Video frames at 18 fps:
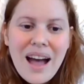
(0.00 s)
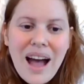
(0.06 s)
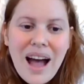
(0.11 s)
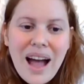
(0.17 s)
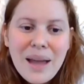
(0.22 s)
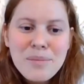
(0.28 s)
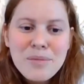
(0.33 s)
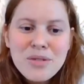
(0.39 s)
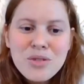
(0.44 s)

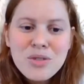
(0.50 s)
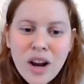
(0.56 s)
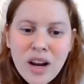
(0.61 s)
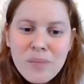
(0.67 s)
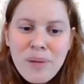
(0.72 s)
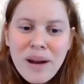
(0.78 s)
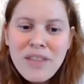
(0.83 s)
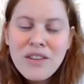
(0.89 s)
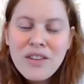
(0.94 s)
I'm
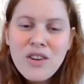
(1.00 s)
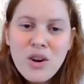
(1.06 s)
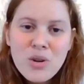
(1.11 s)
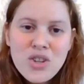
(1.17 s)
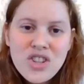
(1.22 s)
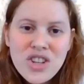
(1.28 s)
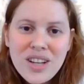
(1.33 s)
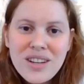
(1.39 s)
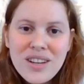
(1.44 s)
struck by the
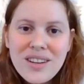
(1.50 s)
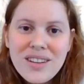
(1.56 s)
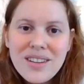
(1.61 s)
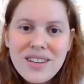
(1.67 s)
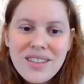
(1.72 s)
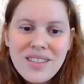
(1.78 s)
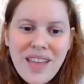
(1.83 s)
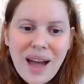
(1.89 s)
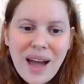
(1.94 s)
notion
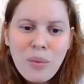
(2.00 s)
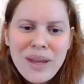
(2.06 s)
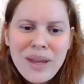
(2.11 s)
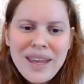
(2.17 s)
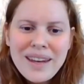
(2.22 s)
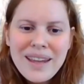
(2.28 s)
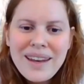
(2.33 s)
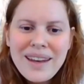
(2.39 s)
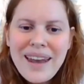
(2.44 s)
that we
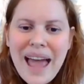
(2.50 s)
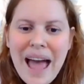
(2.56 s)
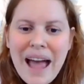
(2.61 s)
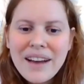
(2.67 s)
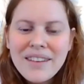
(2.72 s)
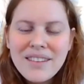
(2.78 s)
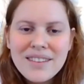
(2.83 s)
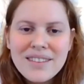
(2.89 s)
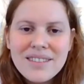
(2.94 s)
can
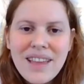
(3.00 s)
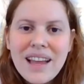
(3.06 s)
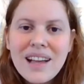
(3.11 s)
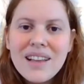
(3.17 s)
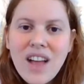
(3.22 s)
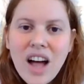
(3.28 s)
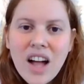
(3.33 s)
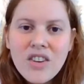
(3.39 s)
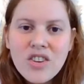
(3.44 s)
enact a
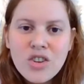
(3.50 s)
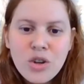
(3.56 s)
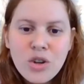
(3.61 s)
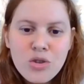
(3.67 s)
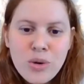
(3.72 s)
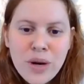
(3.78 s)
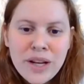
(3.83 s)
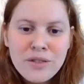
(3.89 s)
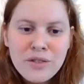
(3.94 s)
psychological
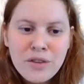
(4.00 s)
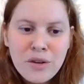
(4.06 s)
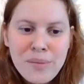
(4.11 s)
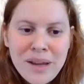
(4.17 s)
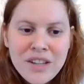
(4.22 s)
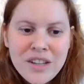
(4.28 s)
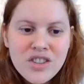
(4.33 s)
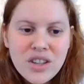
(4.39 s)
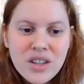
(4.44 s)

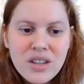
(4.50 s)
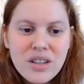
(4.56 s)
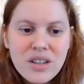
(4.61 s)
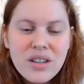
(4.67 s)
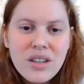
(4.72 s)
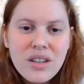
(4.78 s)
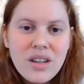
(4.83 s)
transformation,